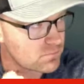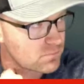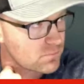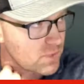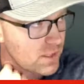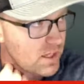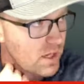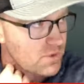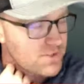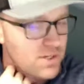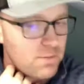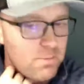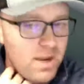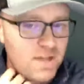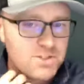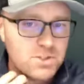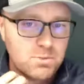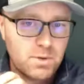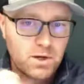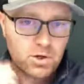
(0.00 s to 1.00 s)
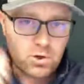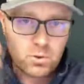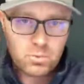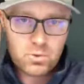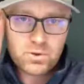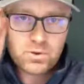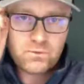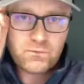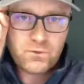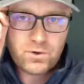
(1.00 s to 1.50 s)
and I was in a mastermind group
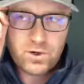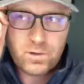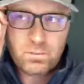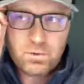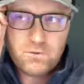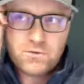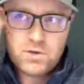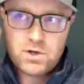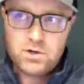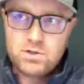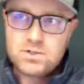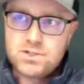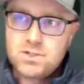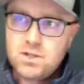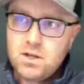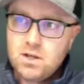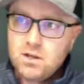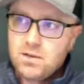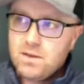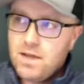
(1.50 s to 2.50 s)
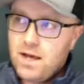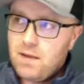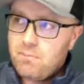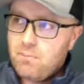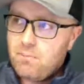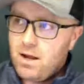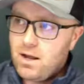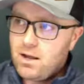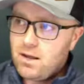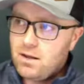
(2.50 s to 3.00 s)
with him for a number of years. That
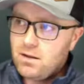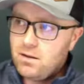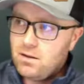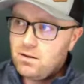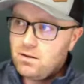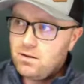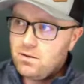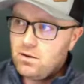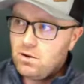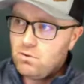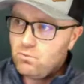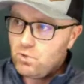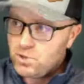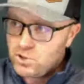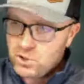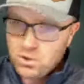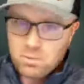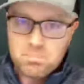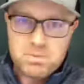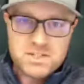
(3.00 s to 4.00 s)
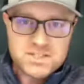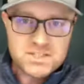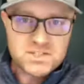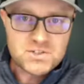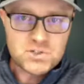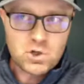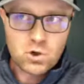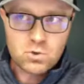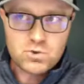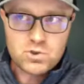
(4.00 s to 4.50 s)
my original business
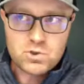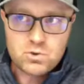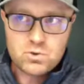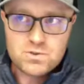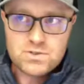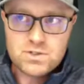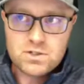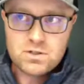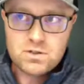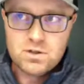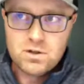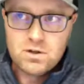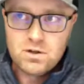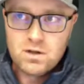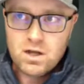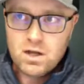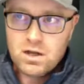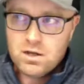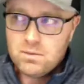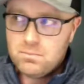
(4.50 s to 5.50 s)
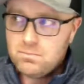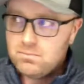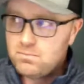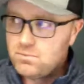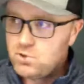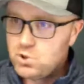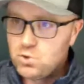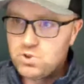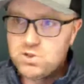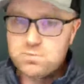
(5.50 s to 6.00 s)
coach, who was a
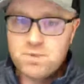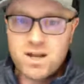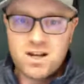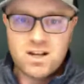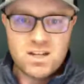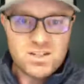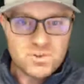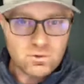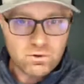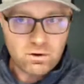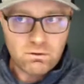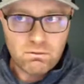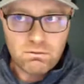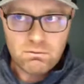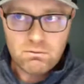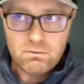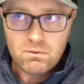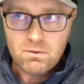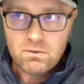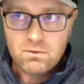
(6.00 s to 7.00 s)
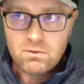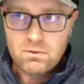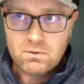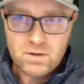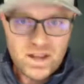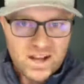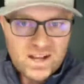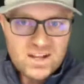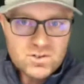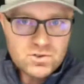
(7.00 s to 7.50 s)
Jewish man in Israel,
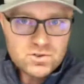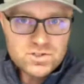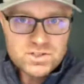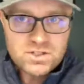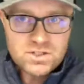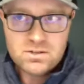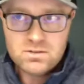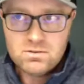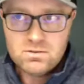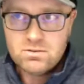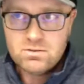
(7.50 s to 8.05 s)
kind of interesting.